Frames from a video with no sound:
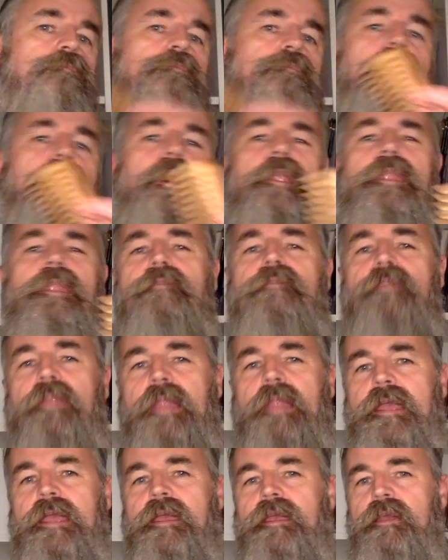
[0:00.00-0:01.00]
I'll leave a
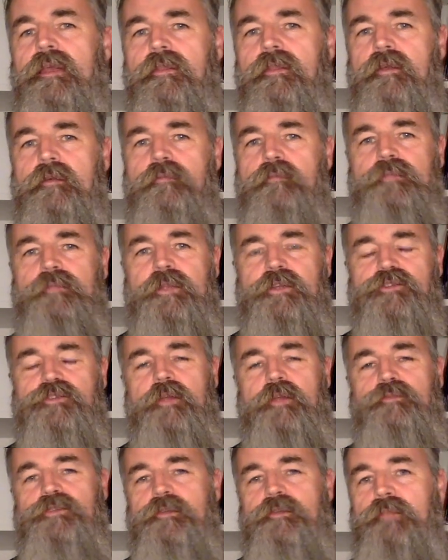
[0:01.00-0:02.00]
link in the
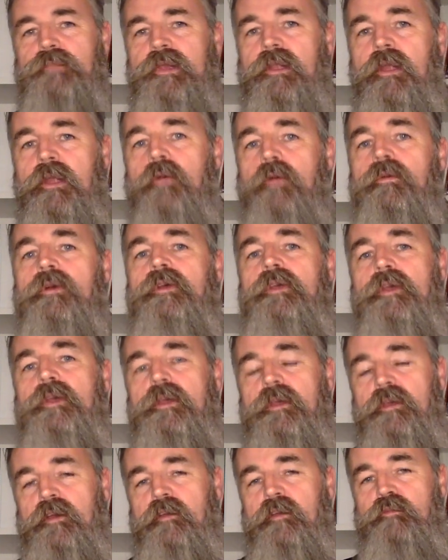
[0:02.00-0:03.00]
description below
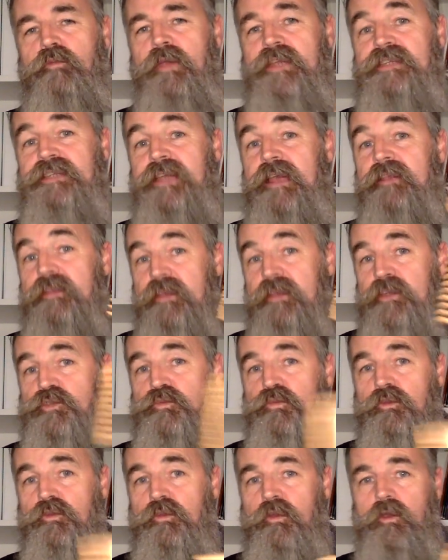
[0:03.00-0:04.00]
of where to get this
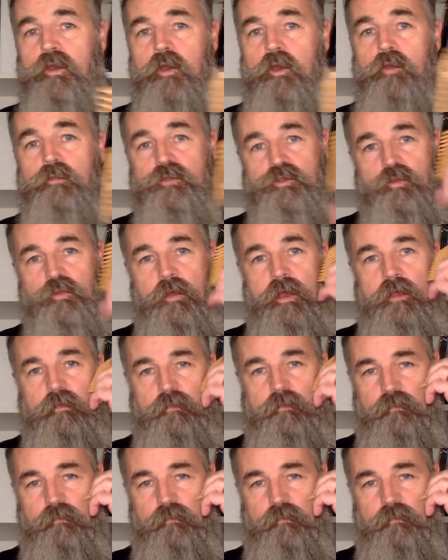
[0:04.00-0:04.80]
wooden comb as well.